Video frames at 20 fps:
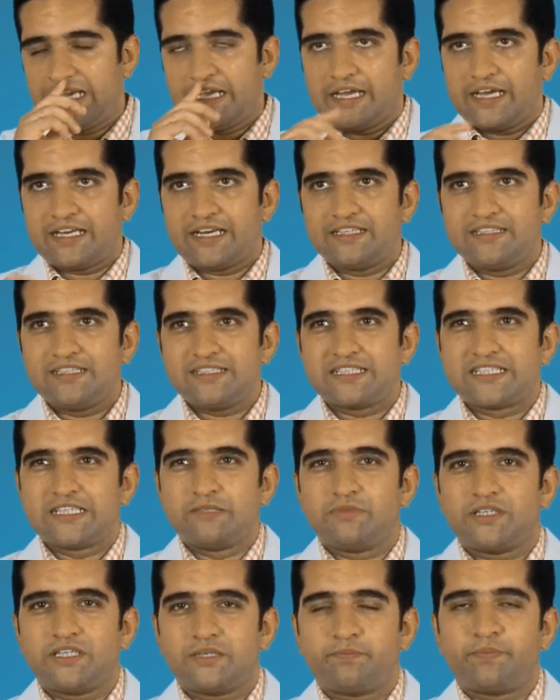Another
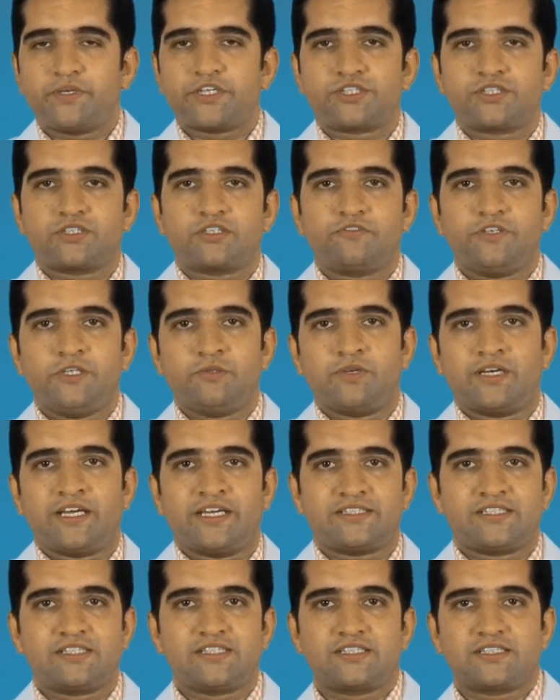similar picture of
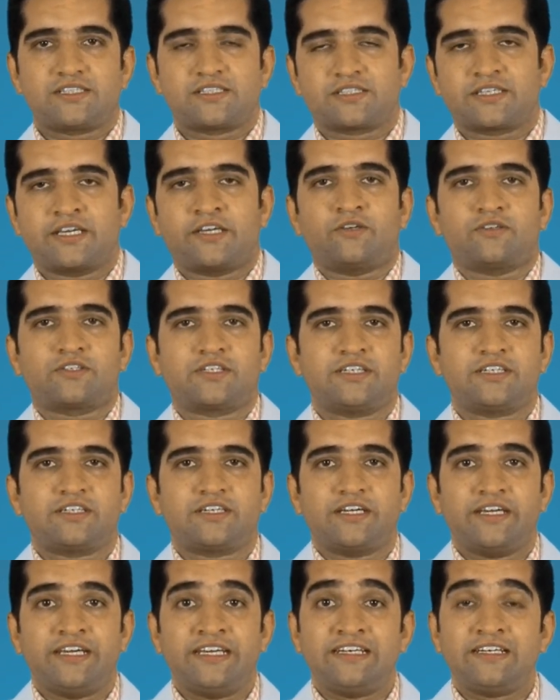hemolysis can
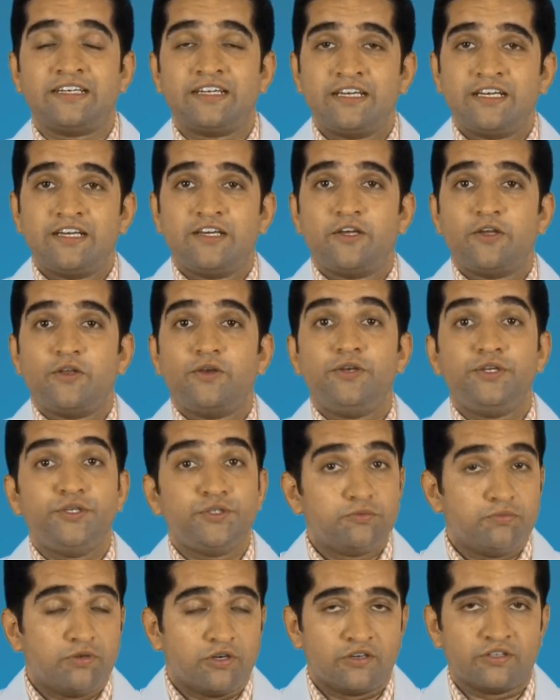occur in
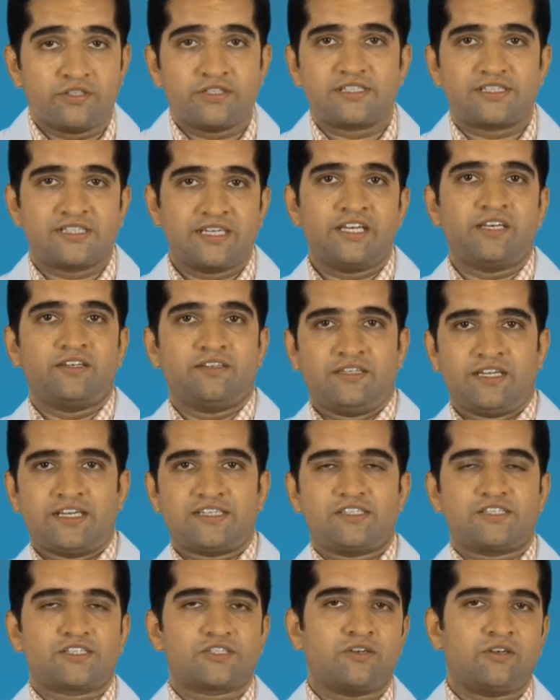newborns, and
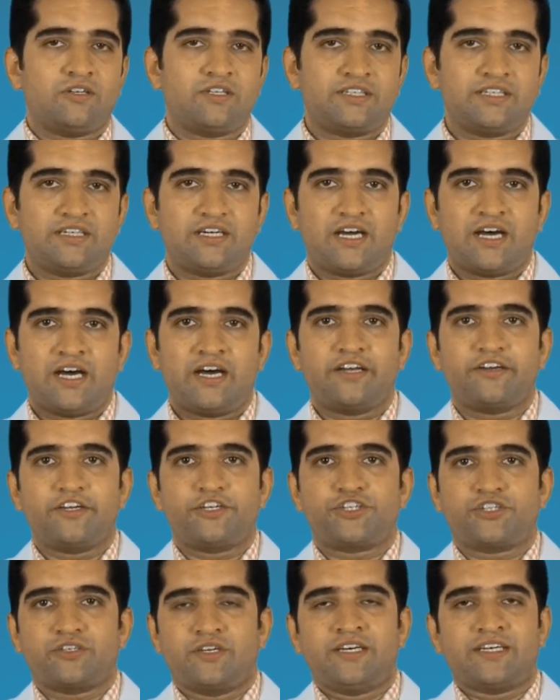that is called the
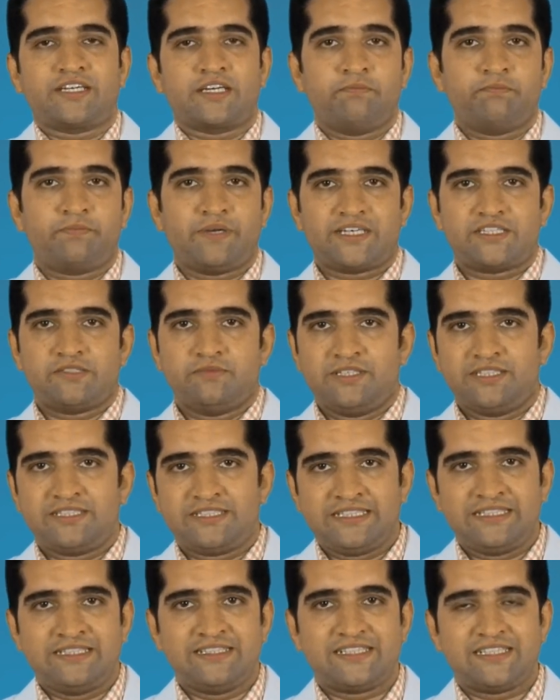Rh
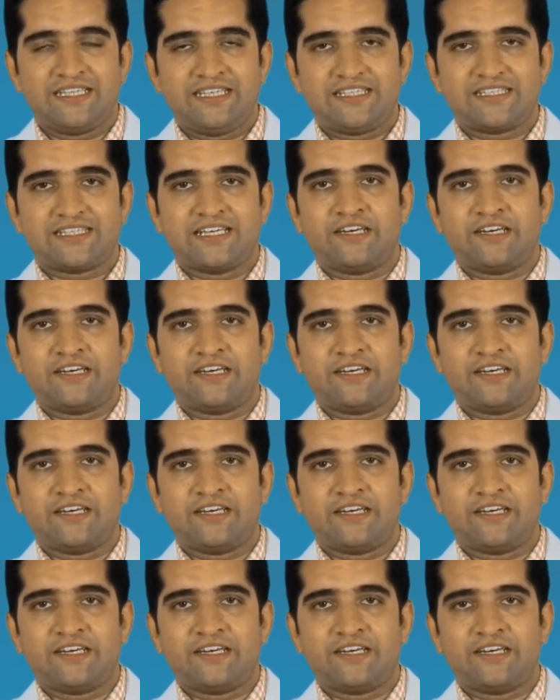incompatibility disease.